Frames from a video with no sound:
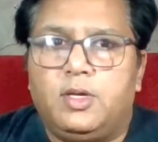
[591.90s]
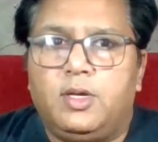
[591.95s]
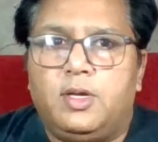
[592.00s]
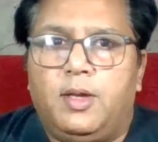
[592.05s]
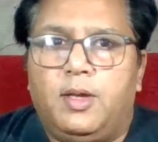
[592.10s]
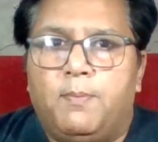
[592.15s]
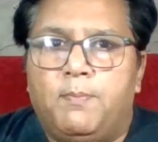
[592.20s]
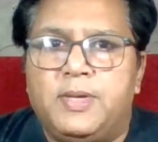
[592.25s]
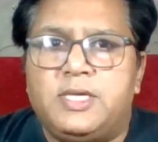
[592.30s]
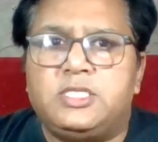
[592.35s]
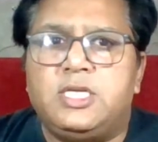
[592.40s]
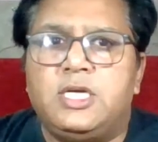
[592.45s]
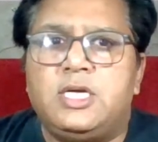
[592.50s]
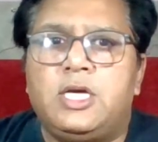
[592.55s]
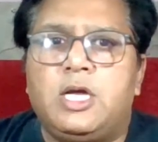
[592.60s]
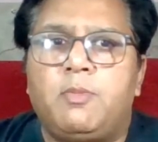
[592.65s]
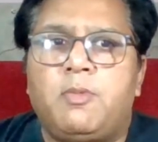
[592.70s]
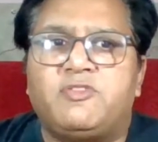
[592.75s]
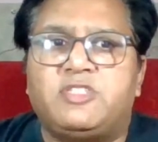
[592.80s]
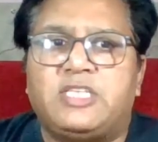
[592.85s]
Mixed
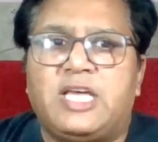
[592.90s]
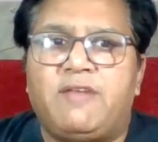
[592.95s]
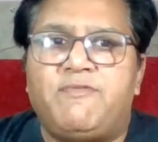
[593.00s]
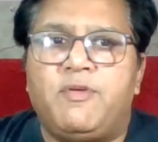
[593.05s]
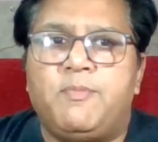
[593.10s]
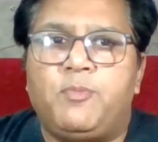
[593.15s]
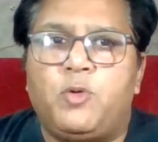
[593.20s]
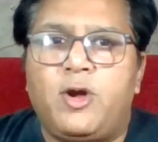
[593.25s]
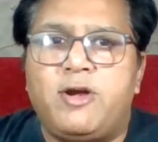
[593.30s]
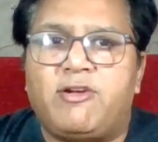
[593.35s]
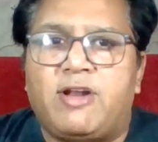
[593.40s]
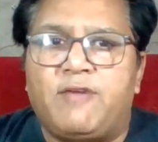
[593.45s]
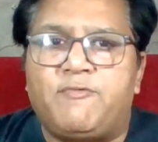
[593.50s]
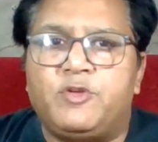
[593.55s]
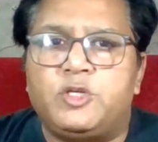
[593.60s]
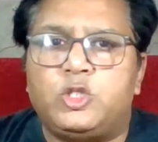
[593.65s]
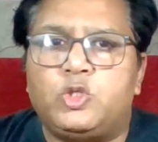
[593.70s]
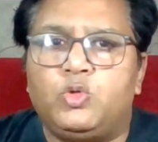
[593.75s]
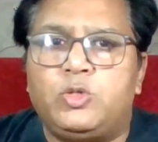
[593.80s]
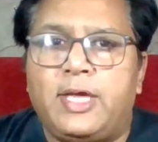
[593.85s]
income of self-employed
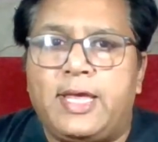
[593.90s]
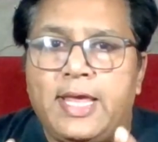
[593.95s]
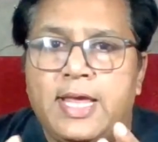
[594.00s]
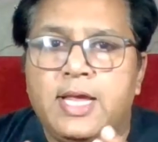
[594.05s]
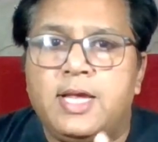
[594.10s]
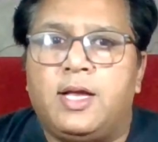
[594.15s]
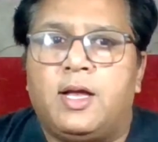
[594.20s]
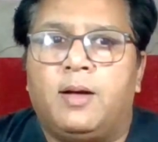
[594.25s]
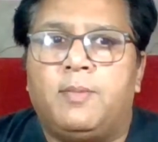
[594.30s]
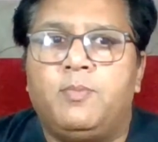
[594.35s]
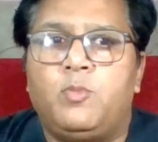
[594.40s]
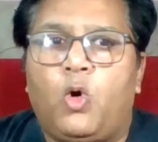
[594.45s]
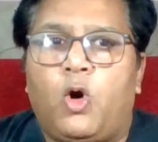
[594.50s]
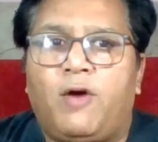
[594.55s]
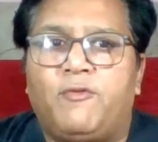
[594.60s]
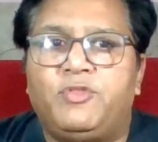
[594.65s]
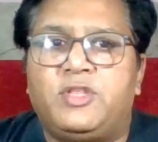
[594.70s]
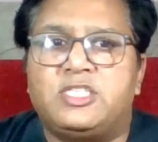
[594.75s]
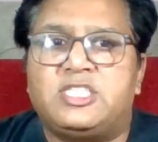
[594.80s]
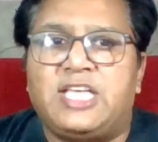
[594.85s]
refers to the income
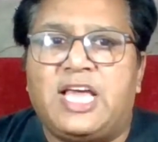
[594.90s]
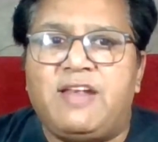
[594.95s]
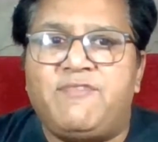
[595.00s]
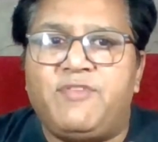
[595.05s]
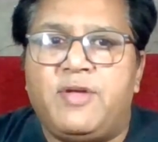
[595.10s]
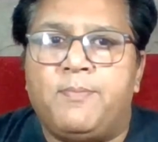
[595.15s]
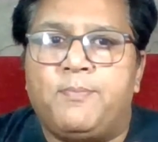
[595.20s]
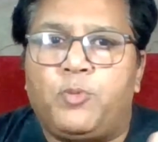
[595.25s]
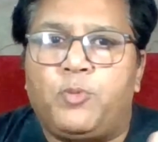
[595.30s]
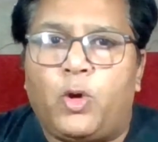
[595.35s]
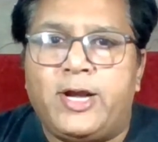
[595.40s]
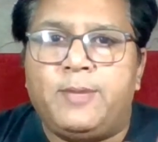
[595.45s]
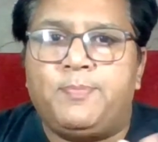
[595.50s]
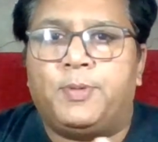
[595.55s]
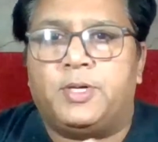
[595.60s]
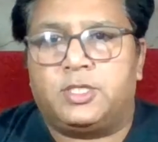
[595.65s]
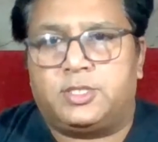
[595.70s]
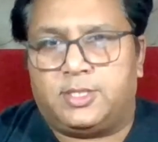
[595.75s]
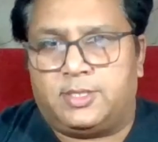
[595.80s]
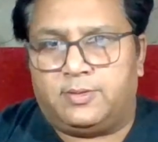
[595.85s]
of the self-employed
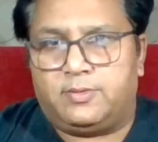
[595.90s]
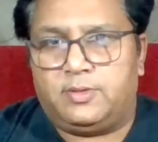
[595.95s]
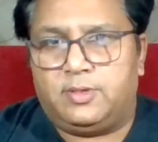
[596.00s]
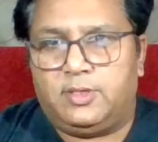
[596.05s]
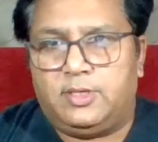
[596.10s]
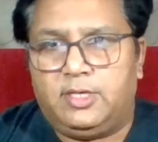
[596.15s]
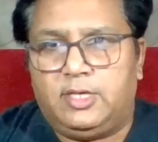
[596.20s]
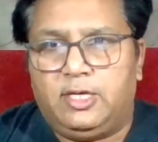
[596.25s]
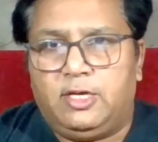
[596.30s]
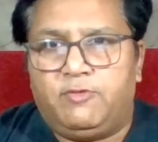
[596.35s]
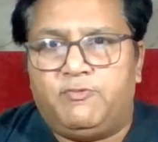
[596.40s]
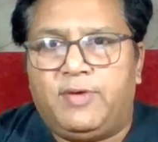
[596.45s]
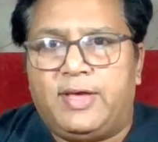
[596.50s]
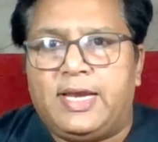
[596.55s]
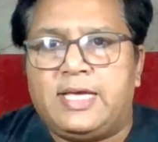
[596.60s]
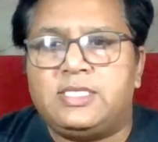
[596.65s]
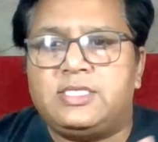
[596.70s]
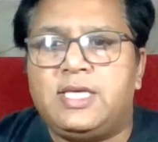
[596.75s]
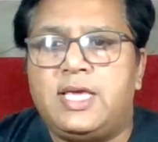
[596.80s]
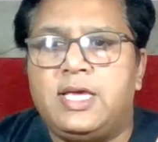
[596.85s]
person. When
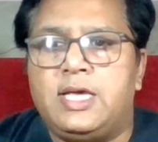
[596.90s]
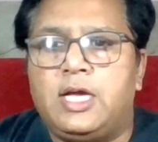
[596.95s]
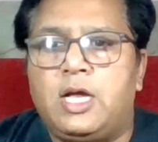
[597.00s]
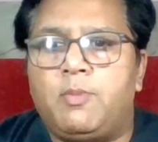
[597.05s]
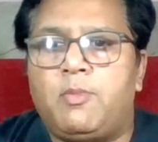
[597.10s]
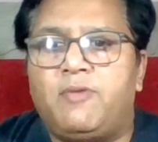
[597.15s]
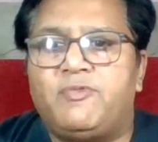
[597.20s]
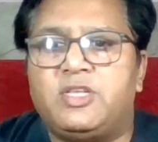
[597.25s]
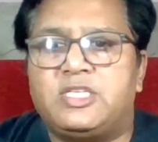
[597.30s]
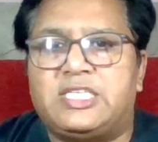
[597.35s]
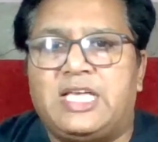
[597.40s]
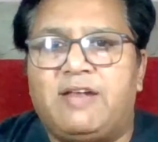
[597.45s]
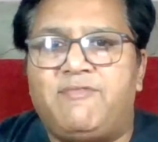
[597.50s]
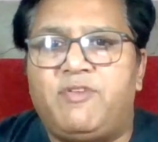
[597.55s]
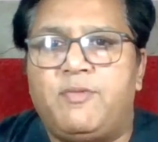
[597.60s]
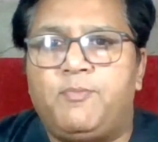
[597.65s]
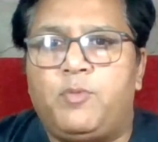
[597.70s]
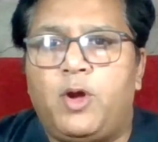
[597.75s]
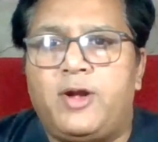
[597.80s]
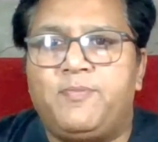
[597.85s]
I say income of the
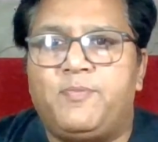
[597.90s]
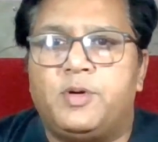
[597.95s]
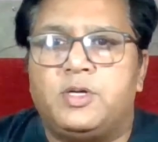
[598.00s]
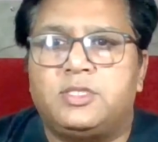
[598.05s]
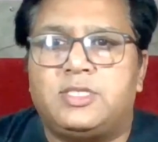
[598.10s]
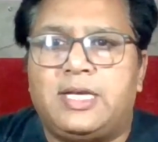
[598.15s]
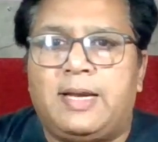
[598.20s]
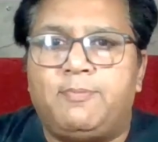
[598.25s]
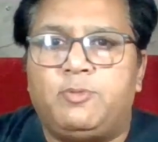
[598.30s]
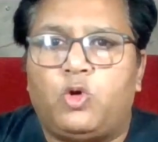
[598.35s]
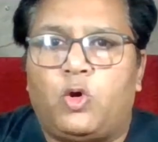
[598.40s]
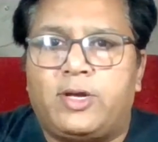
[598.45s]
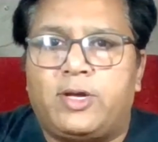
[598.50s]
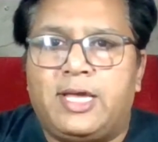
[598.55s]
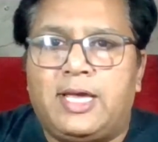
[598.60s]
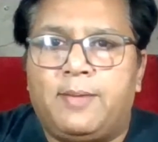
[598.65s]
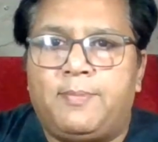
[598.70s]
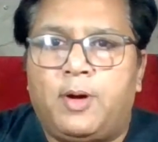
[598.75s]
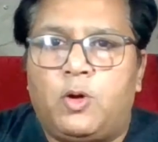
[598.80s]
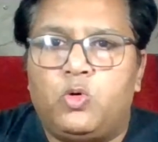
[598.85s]
self-employed person, I'm talking
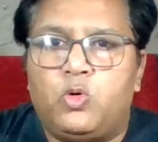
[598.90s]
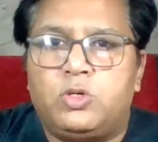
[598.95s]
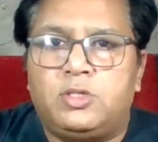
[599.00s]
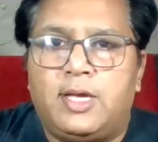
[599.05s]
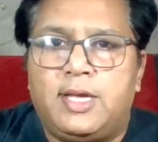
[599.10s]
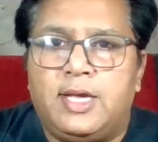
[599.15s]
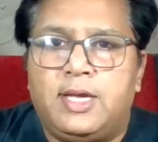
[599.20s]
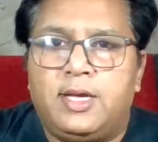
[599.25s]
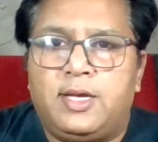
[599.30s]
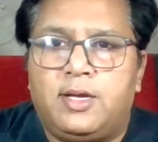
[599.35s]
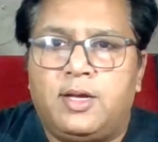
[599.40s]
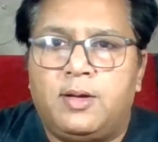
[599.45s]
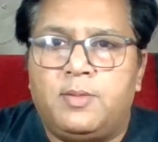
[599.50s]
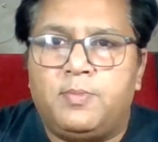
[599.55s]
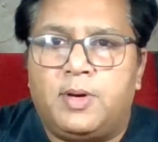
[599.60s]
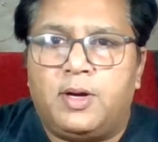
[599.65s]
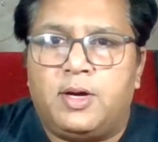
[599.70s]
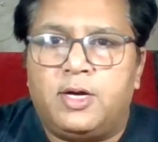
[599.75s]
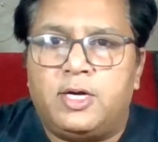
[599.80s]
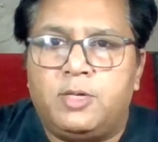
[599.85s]
about the income
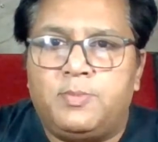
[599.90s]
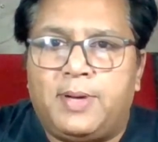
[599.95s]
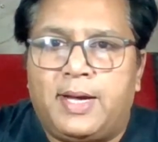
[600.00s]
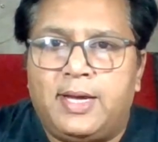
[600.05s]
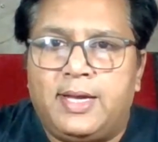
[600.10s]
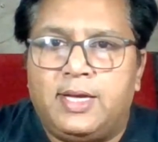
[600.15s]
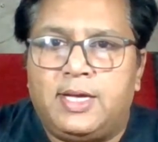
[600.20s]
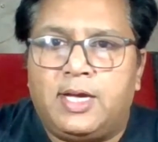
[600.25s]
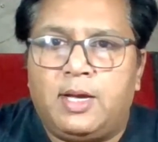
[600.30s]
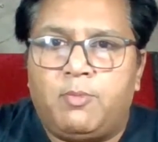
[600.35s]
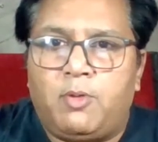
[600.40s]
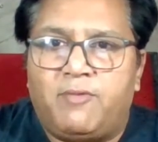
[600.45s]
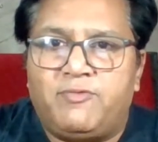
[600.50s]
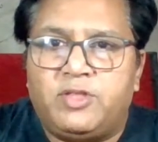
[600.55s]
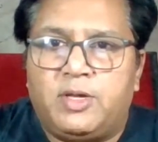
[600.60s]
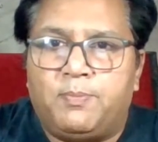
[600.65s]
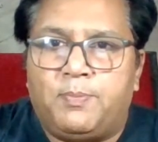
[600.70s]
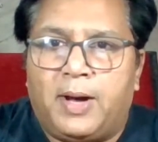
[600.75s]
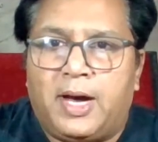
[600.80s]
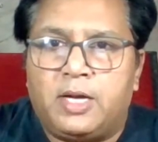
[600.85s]
earned by income of
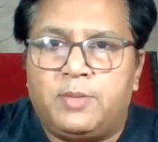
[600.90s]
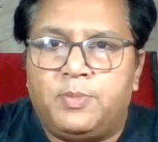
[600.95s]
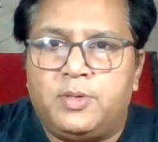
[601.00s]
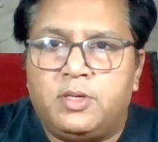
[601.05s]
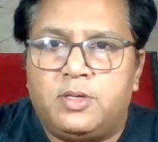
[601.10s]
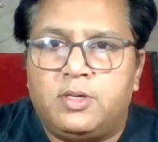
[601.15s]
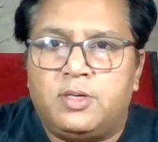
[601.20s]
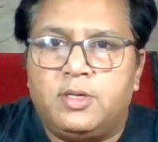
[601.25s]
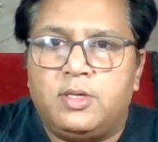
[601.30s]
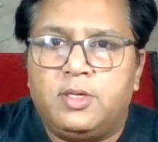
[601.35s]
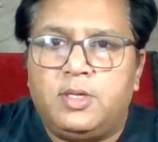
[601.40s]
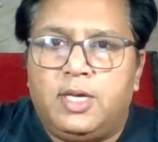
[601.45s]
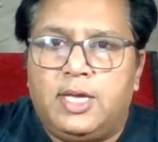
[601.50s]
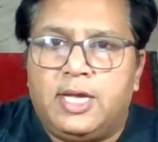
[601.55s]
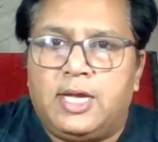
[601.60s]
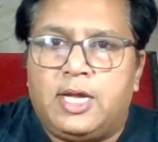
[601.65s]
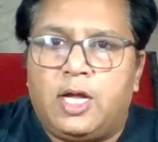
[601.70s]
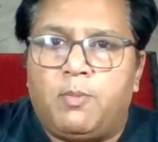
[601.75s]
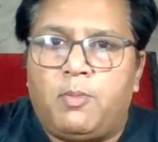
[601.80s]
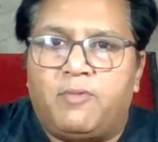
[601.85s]
the barber,
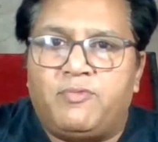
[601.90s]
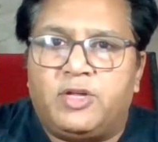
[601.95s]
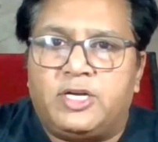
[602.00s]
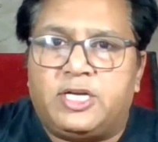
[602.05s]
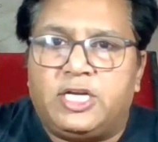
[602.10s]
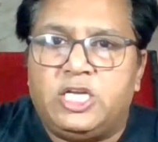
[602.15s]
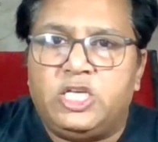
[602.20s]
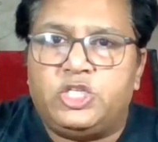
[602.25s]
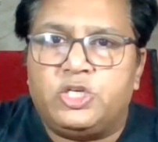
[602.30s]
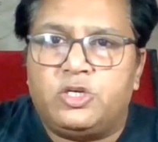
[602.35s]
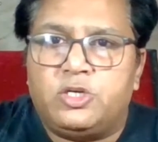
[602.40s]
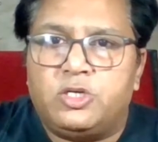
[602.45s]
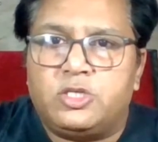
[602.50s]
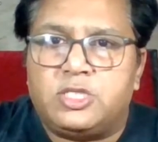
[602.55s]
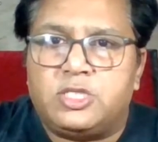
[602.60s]
income of the teachers,